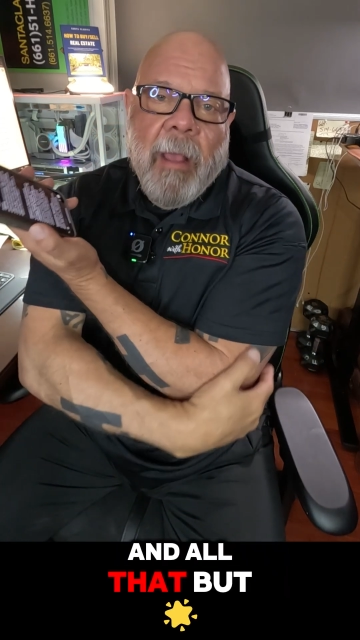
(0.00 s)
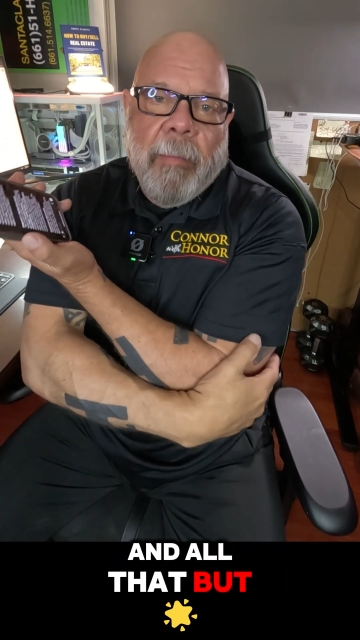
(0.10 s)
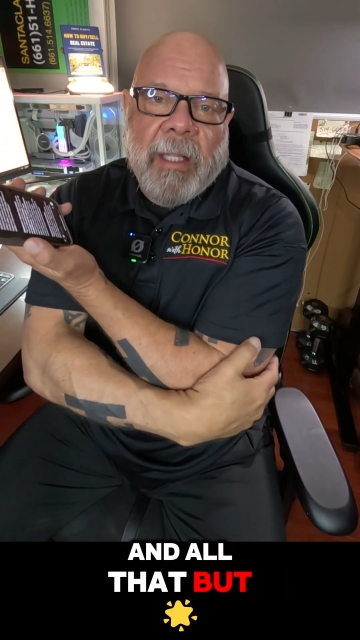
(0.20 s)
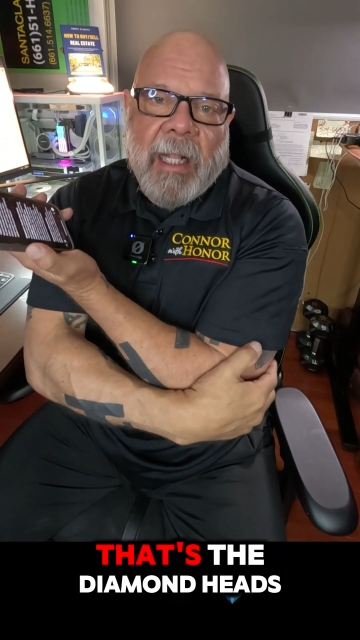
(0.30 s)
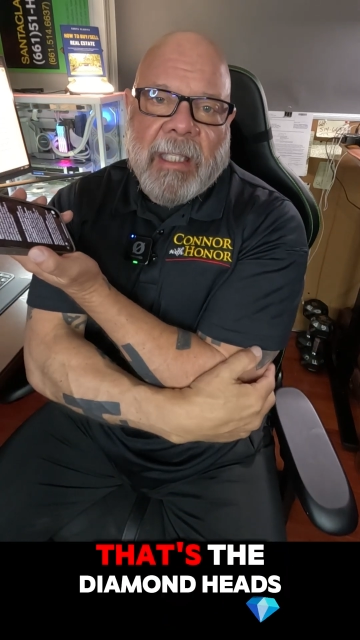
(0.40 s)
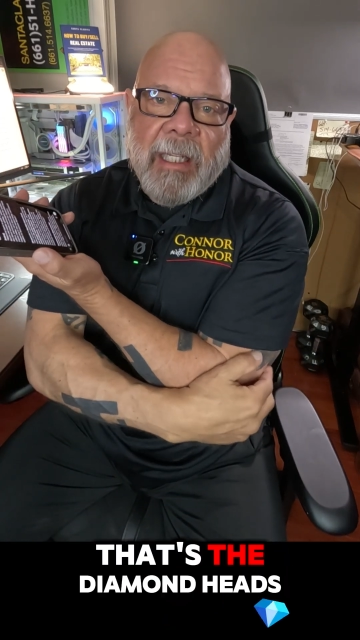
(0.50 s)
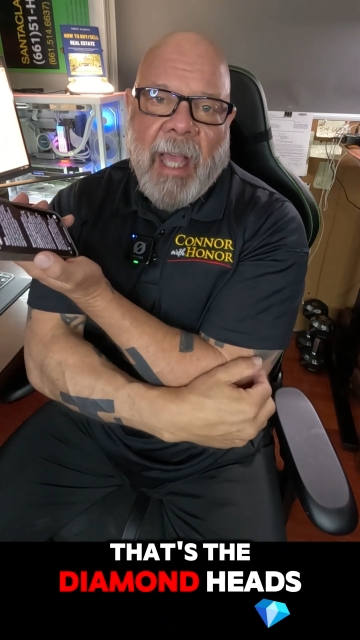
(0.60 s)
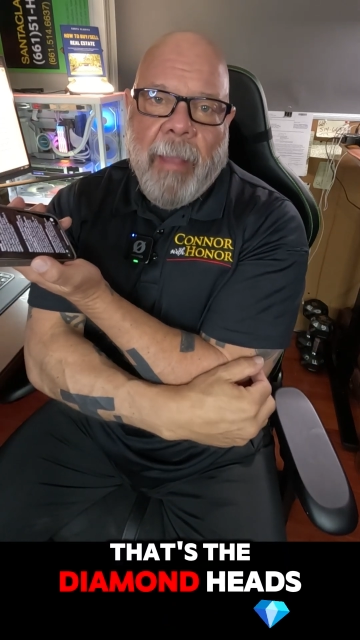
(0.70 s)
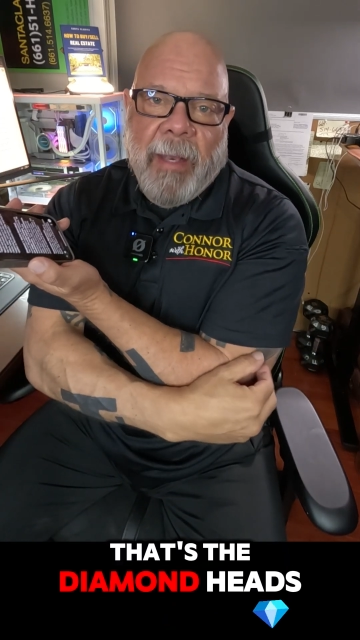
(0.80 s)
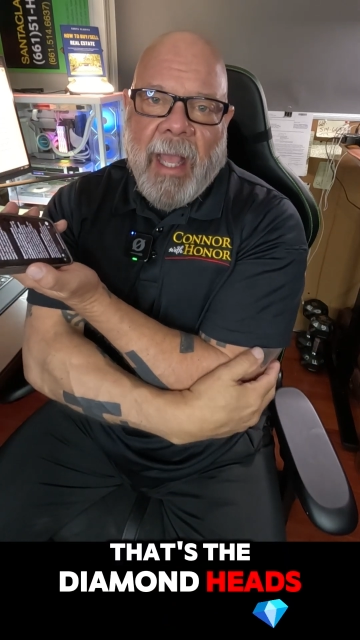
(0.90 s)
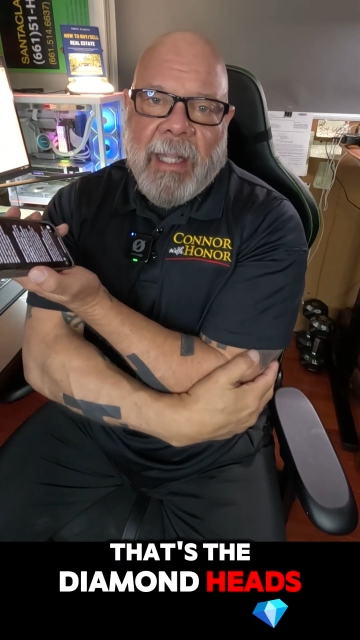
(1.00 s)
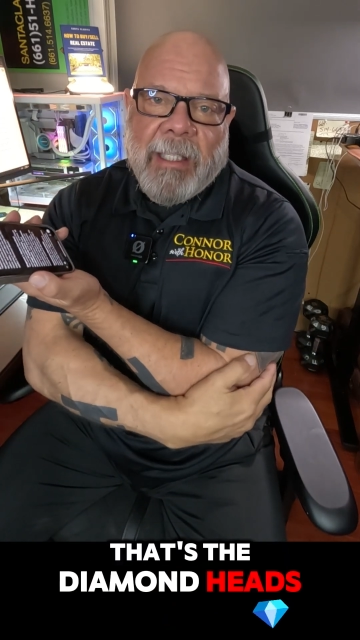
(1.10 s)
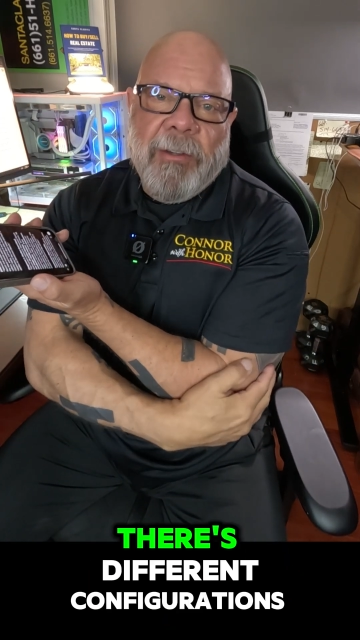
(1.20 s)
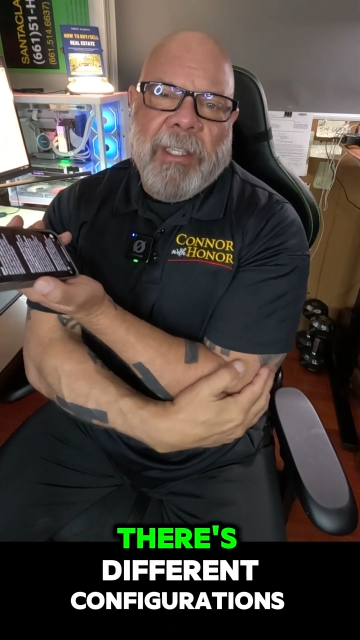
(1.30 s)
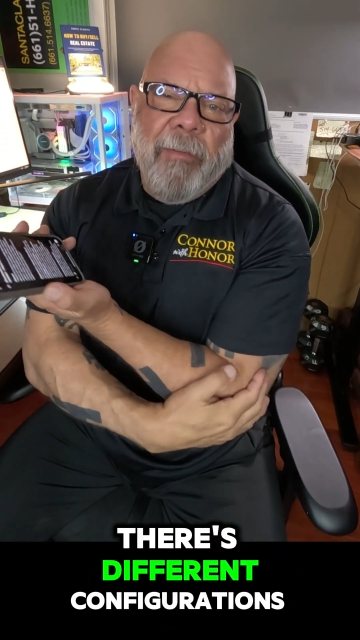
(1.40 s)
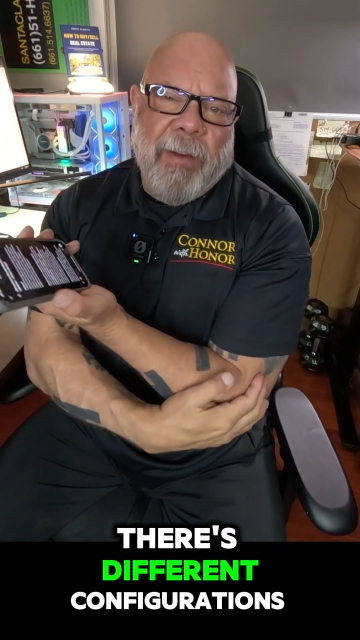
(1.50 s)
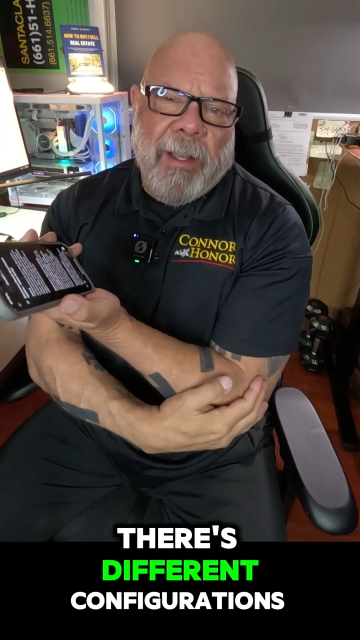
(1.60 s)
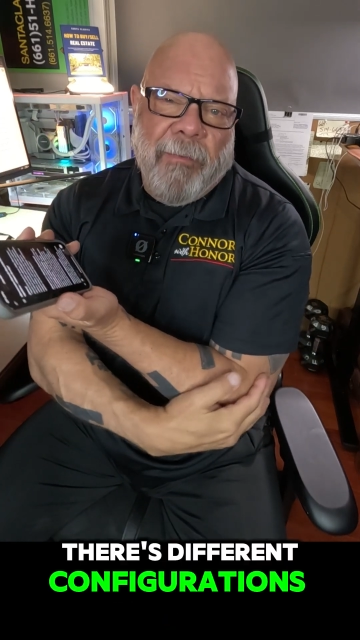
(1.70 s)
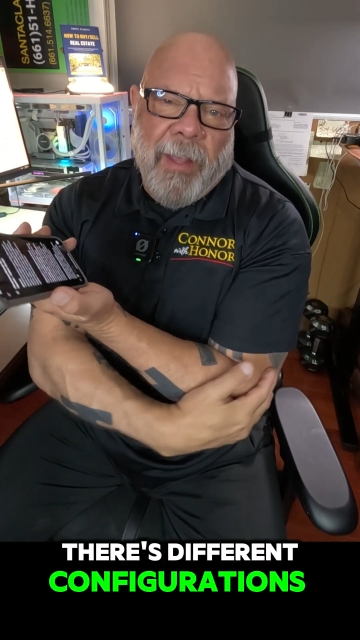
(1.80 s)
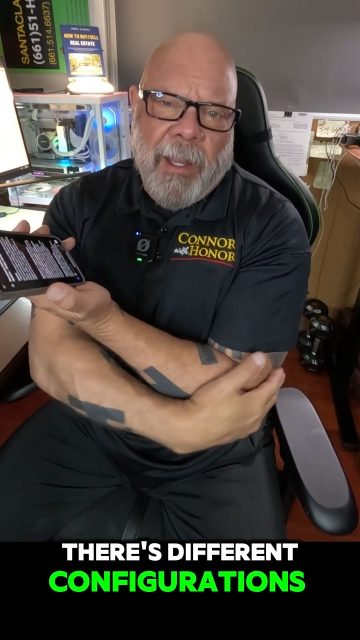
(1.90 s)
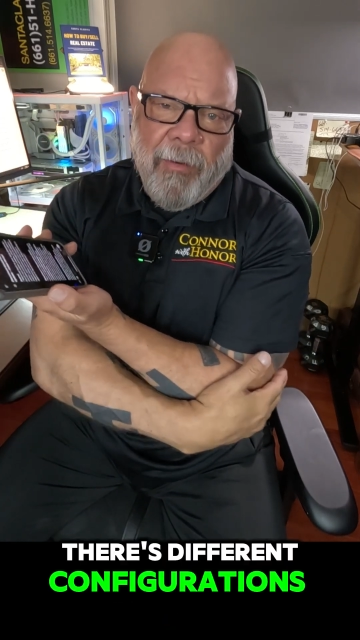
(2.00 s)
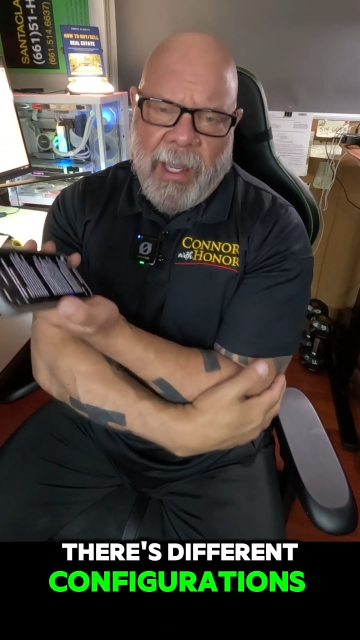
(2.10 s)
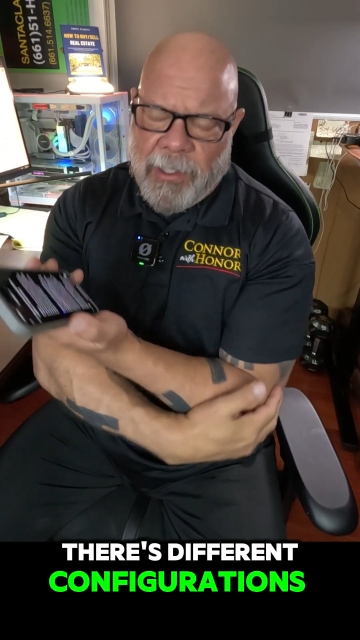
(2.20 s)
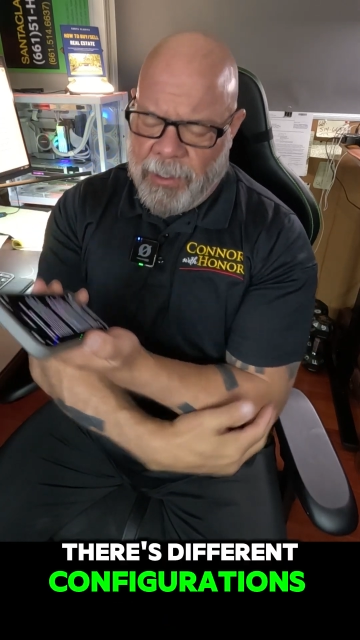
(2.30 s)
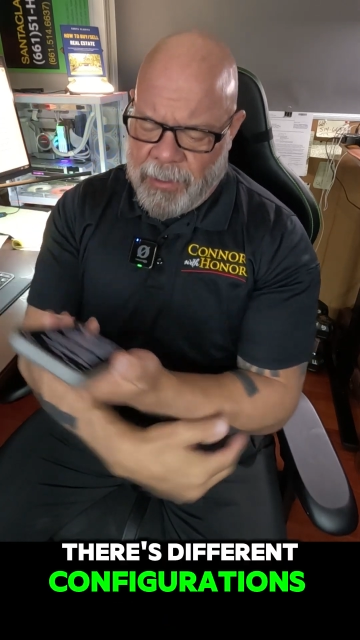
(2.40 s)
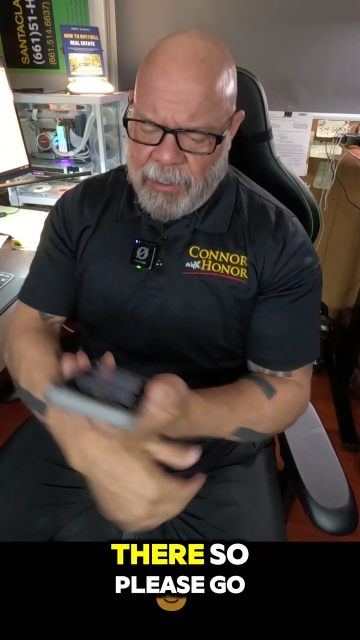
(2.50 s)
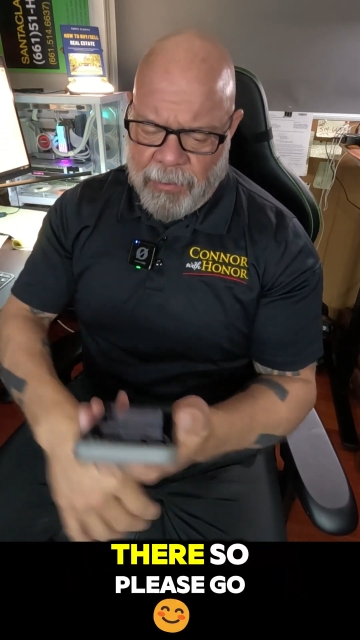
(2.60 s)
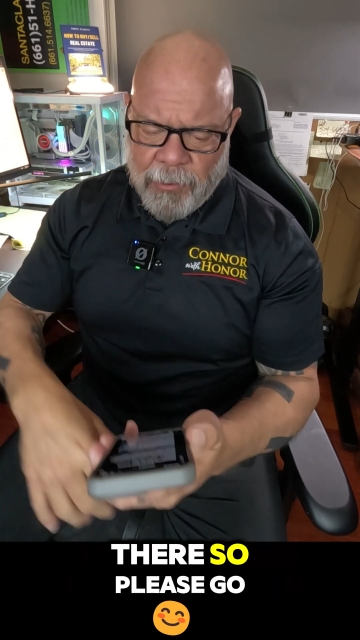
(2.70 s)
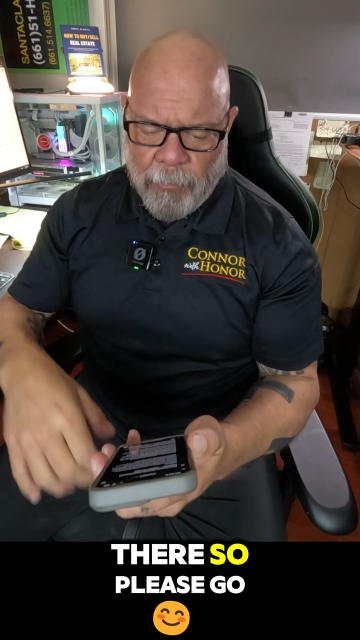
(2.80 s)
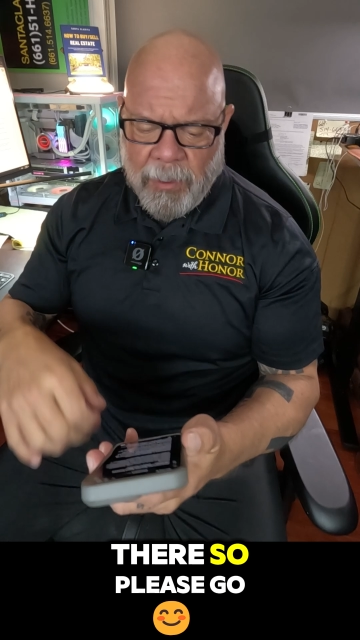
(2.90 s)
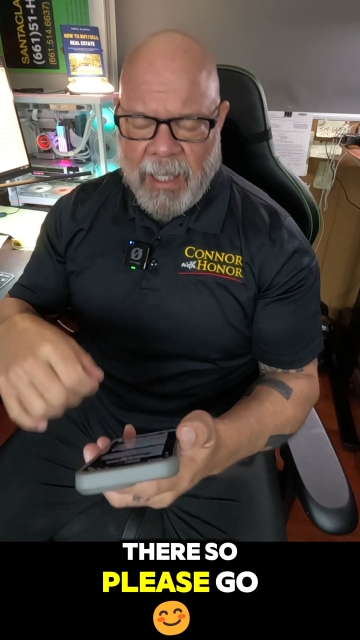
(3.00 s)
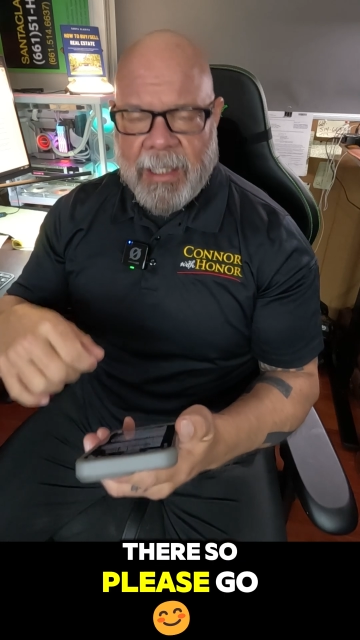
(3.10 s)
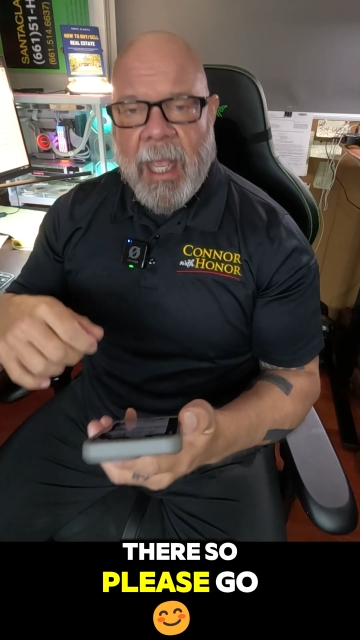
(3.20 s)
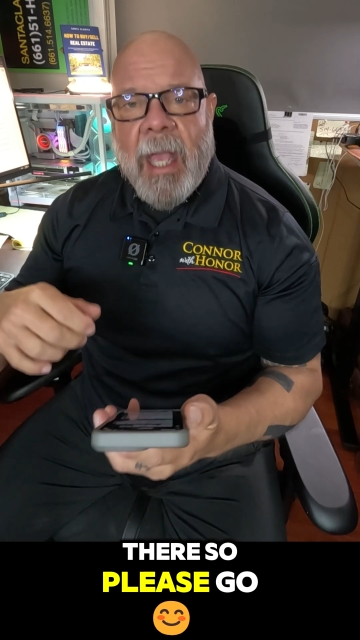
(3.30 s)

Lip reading: But that's the Diamond Heads. There's different configurations there, so please